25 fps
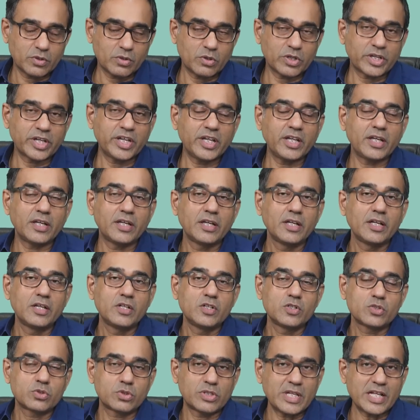Okay.
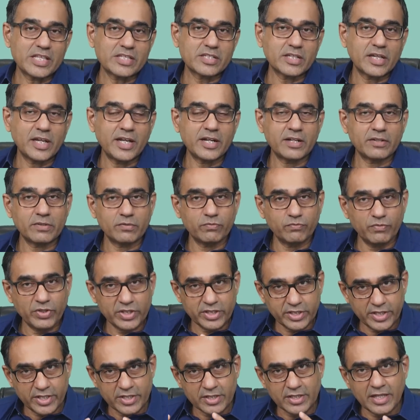So and
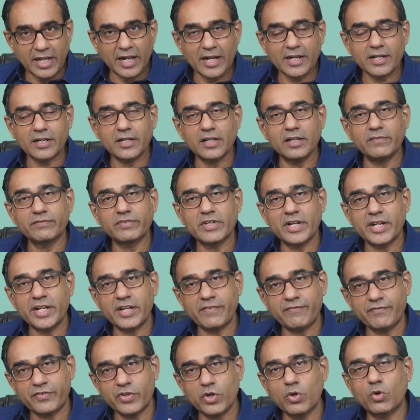within that, if the
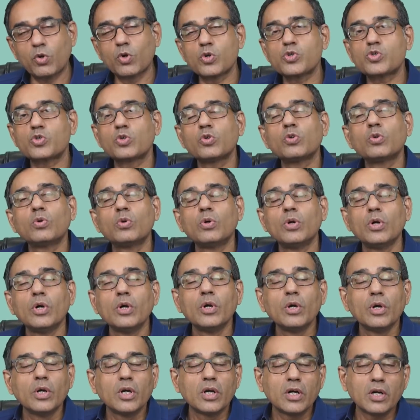Nifty goes to
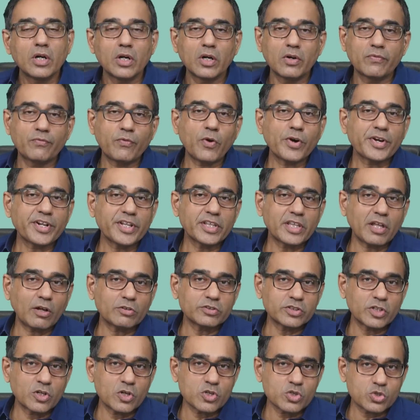
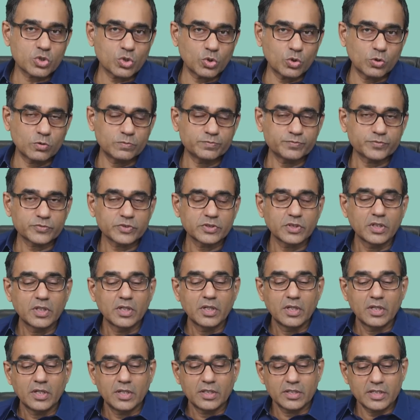40,000 or so,
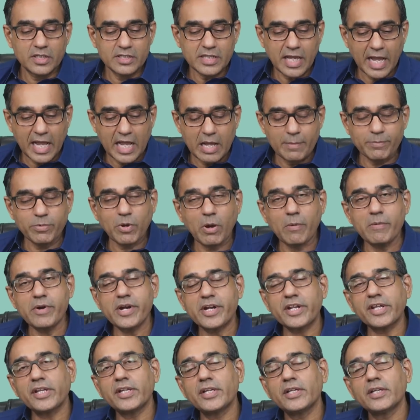there is a higher
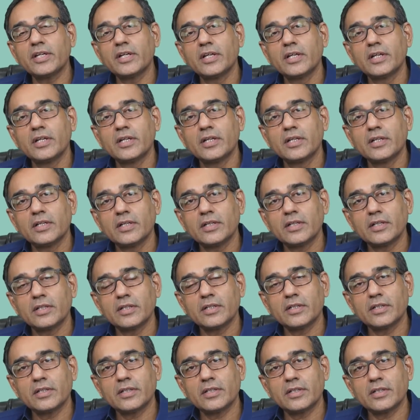probability
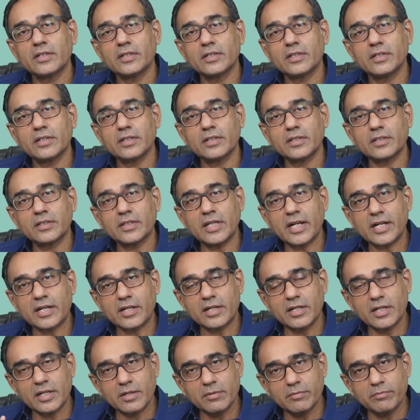that
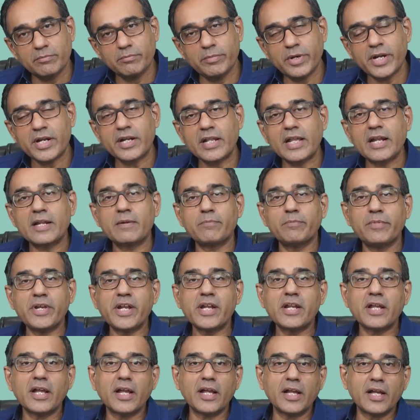mid
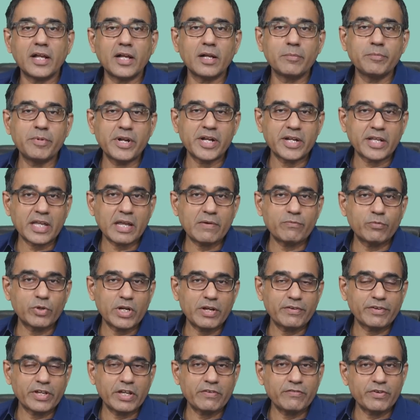cap would
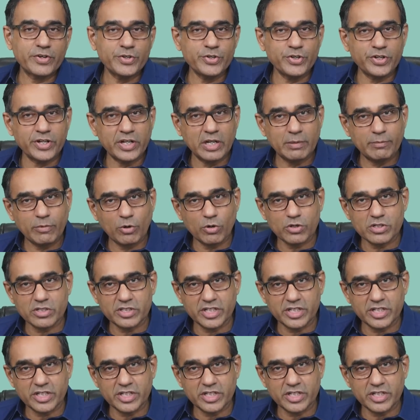have given you near about